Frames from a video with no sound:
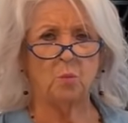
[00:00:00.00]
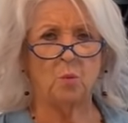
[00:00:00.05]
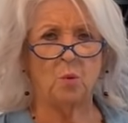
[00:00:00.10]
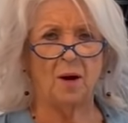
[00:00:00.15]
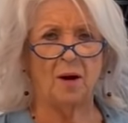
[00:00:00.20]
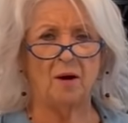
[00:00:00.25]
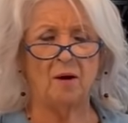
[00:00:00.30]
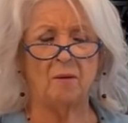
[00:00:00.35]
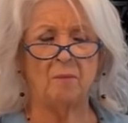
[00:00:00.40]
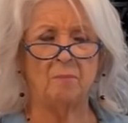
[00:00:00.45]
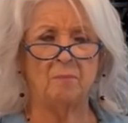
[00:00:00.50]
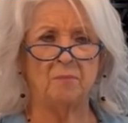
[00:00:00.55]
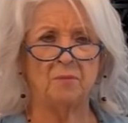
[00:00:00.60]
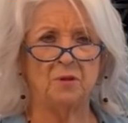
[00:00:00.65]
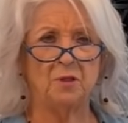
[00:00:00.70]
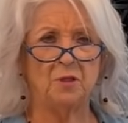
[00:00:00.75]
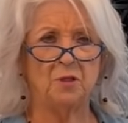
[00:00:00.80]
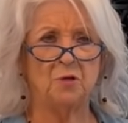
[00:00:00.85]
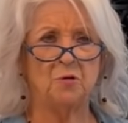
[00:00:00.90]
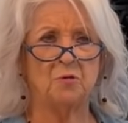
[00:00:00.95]
where
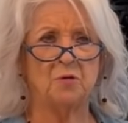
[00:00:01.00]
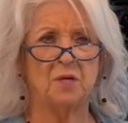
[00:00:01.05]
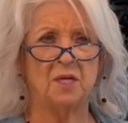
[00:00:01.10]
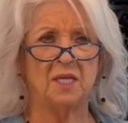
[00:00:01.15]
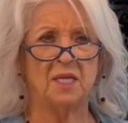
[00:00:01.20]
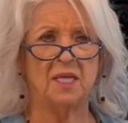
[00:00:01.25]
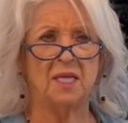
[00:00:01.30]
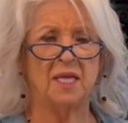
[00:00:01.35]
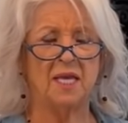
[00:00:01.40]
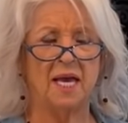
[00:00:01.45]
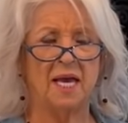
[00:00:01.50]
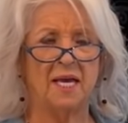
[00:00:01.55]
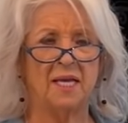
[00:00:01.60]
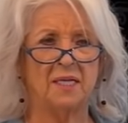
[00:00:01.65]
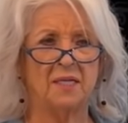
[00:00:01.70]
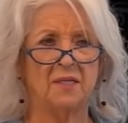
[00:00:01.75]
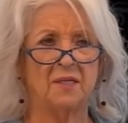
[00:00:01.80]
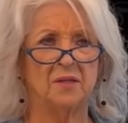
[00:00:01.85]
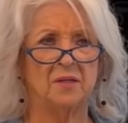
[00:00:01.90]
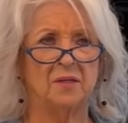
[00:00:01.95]
you can
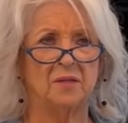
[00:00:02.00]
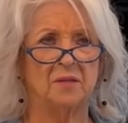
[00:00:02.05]
get